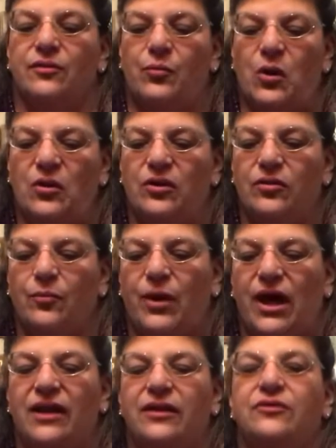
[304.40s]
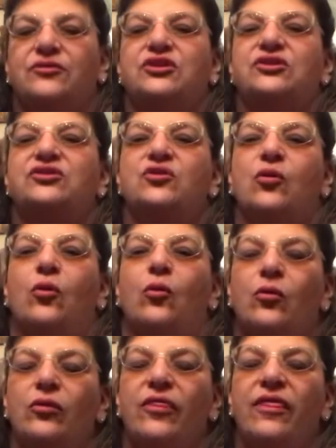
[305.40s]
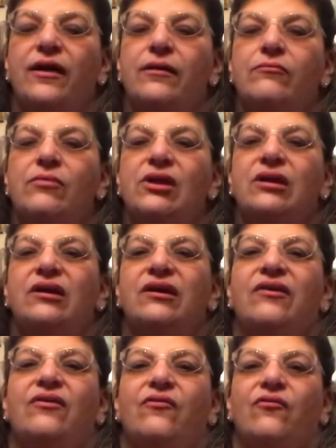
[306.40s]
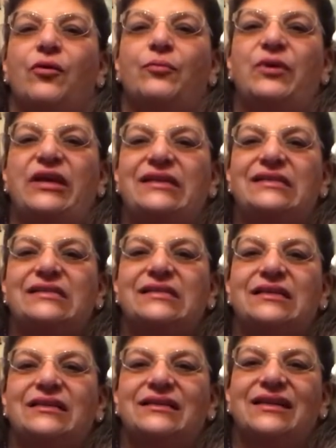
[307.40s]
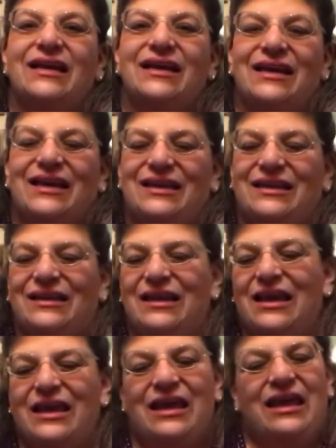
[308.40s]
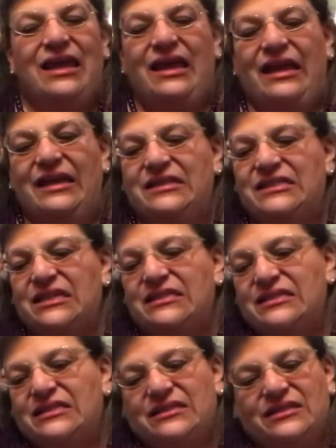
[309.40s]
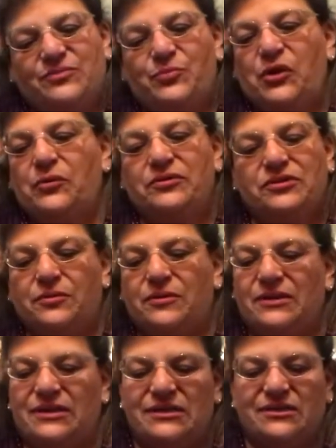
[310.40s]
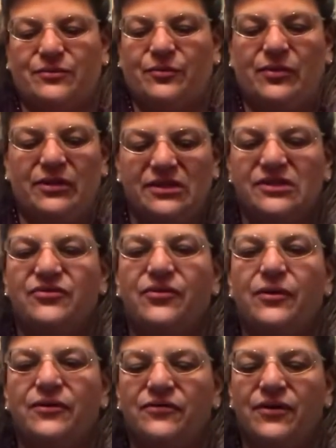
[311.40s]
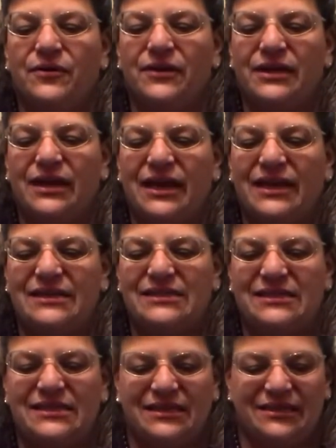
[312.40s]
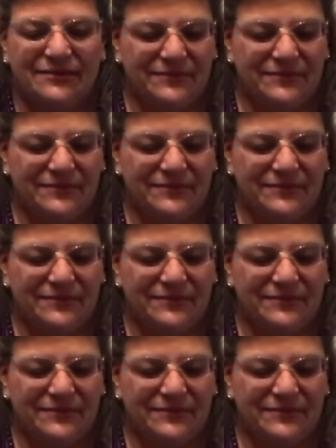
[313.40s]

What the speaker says: the part of the body or just hold them for peace and just spiritualism. It's very, very nice.